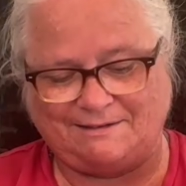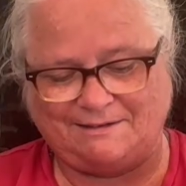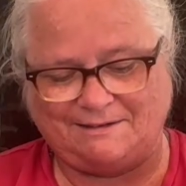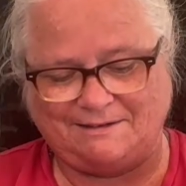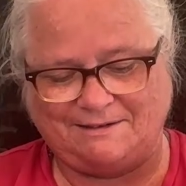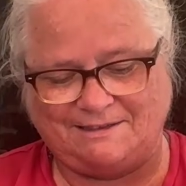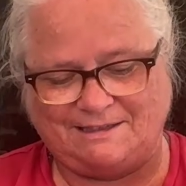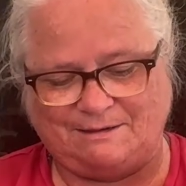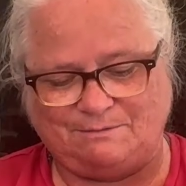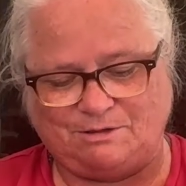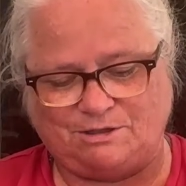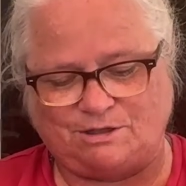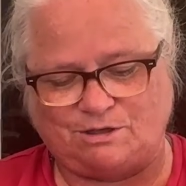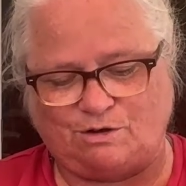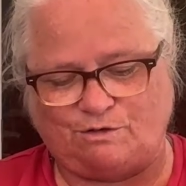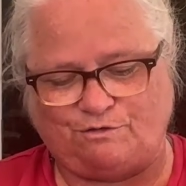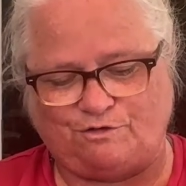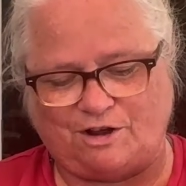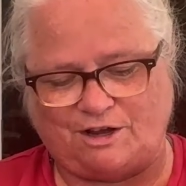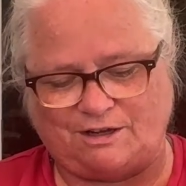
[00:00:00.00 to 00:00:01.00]
Seems so
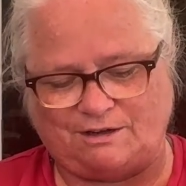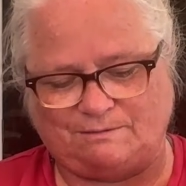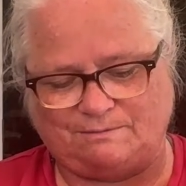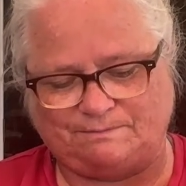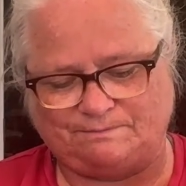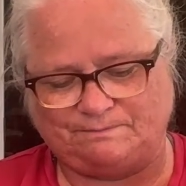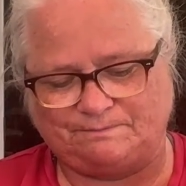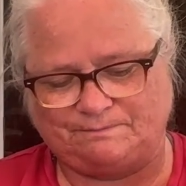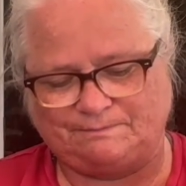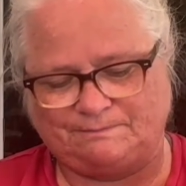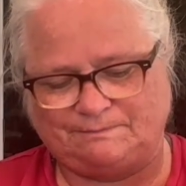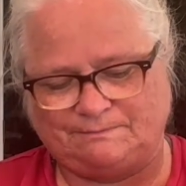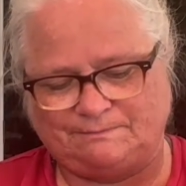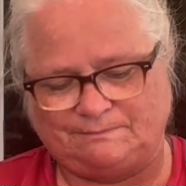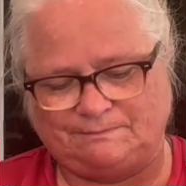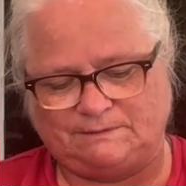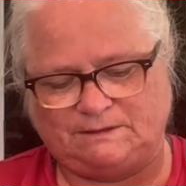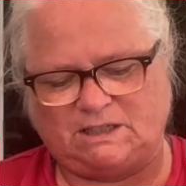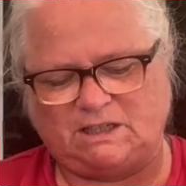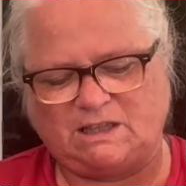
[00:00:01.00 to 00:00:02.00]
fun.
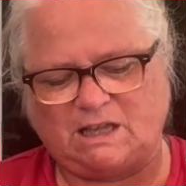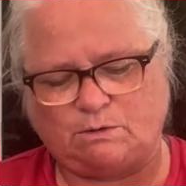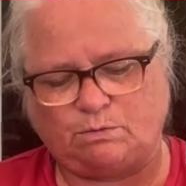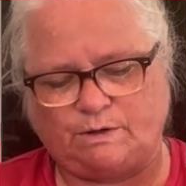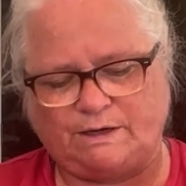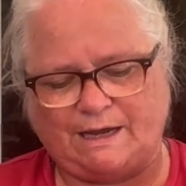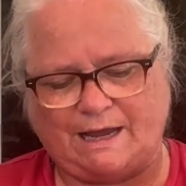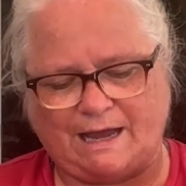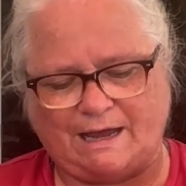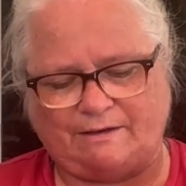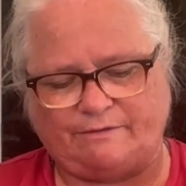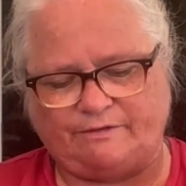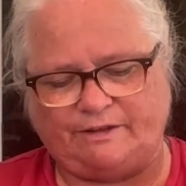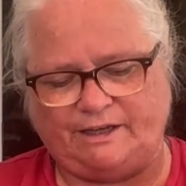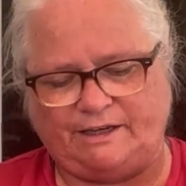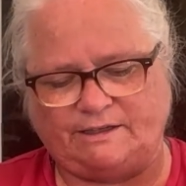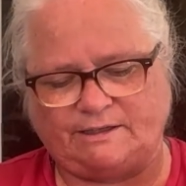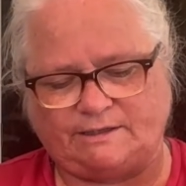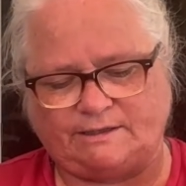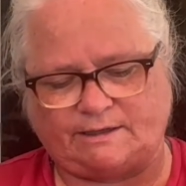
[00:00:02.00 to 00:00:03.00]
Not that we have
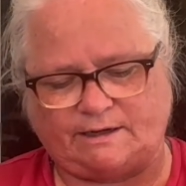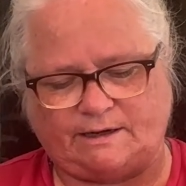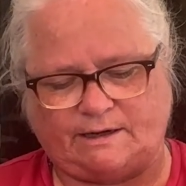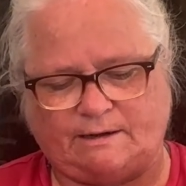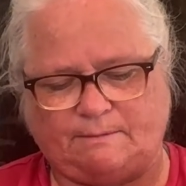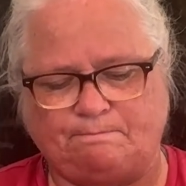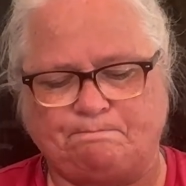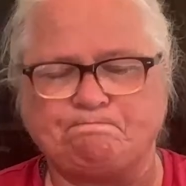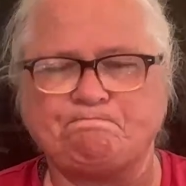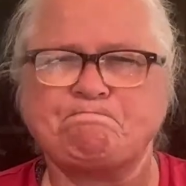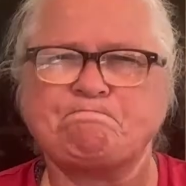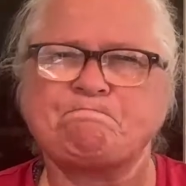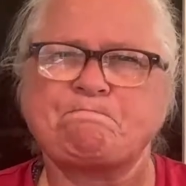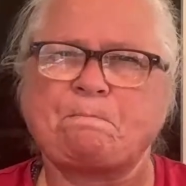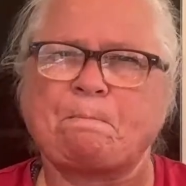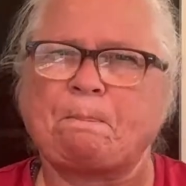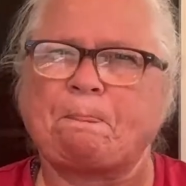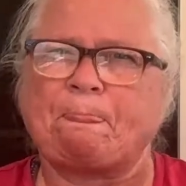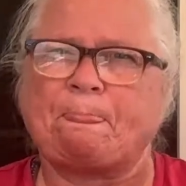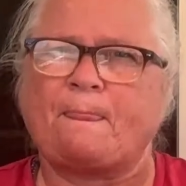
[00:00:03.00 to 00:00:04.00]
these
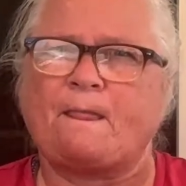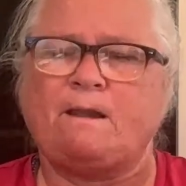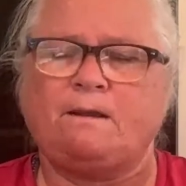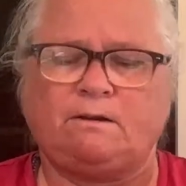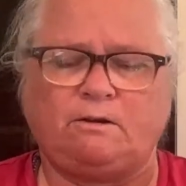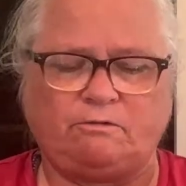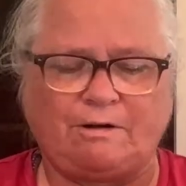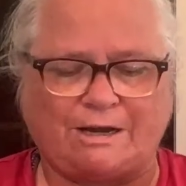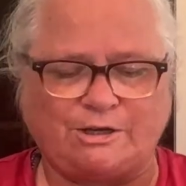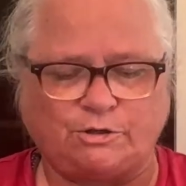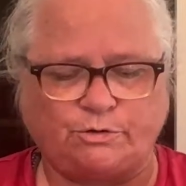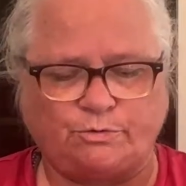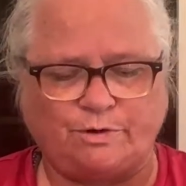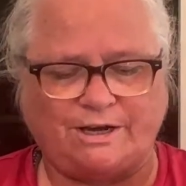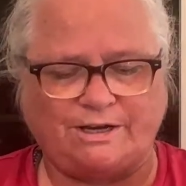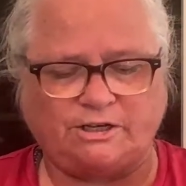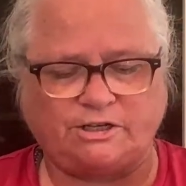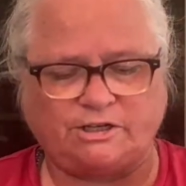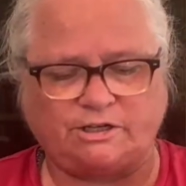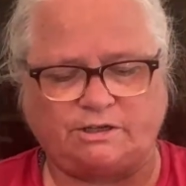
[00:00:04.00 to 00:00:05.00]

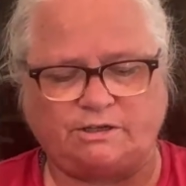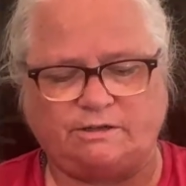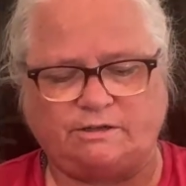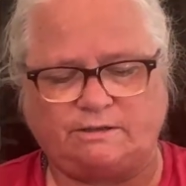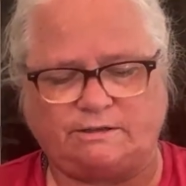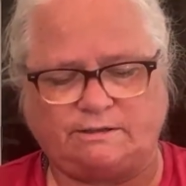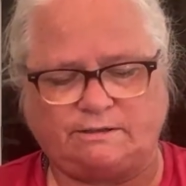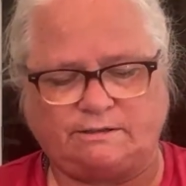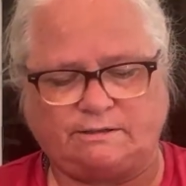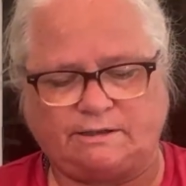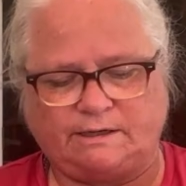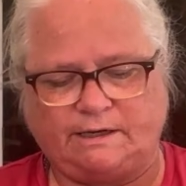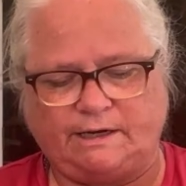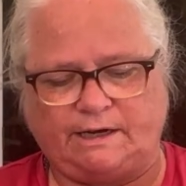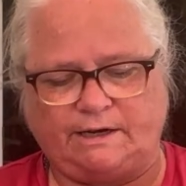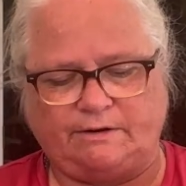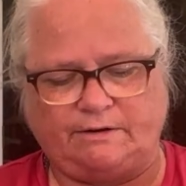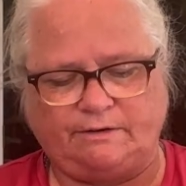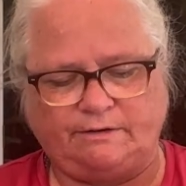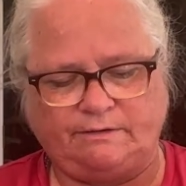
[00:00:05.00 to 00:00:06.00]
graduations
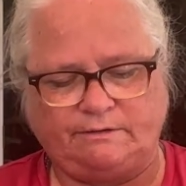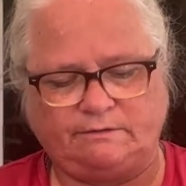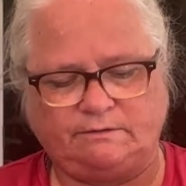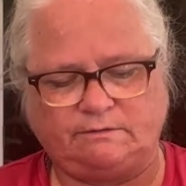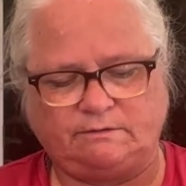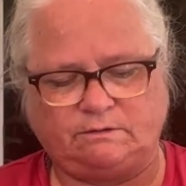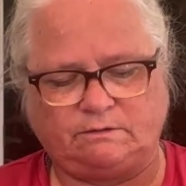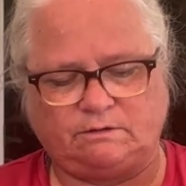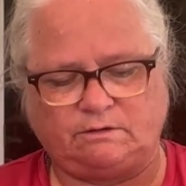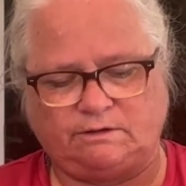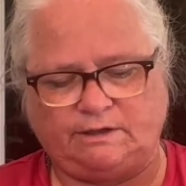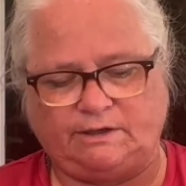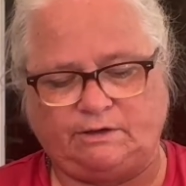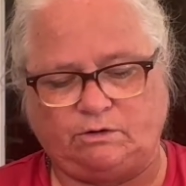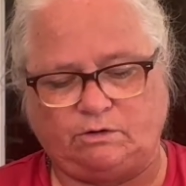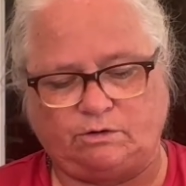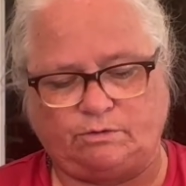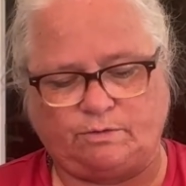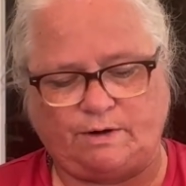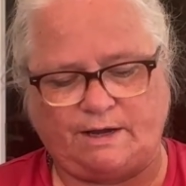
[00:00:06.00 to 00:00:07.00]
here or in
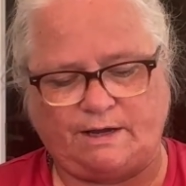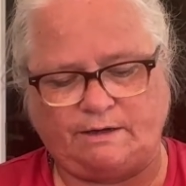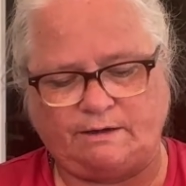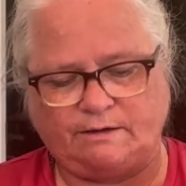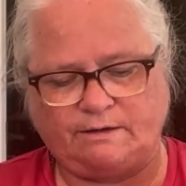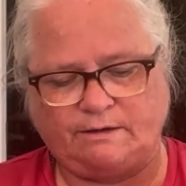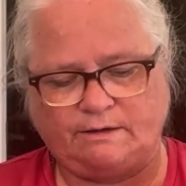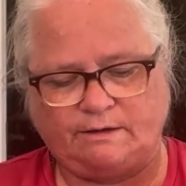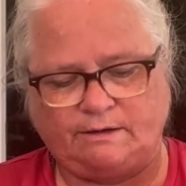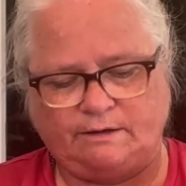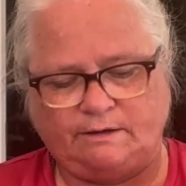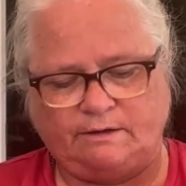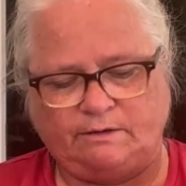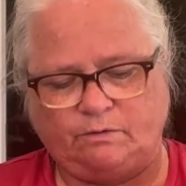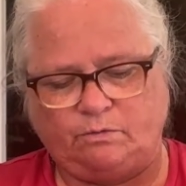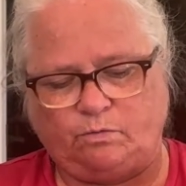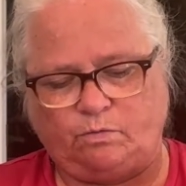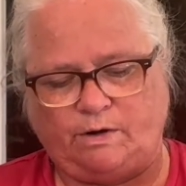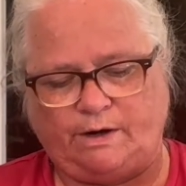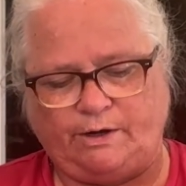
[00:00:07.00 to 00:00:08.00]
Norway
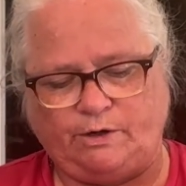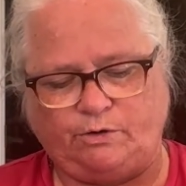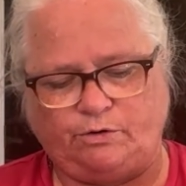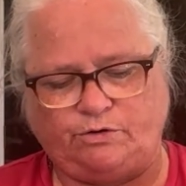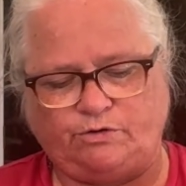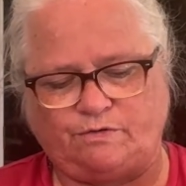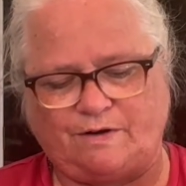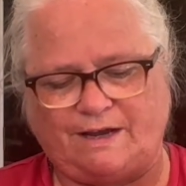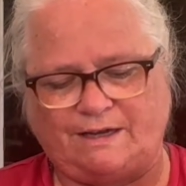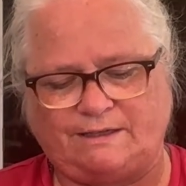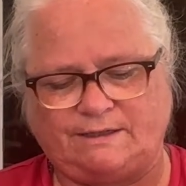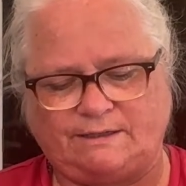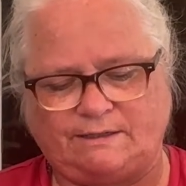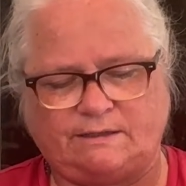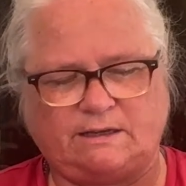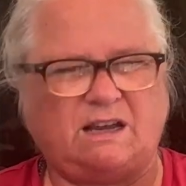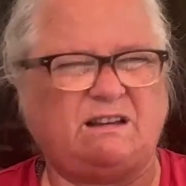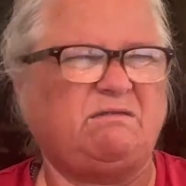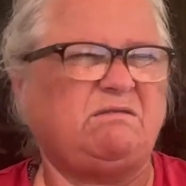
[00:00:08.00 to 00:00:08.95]
where you dress.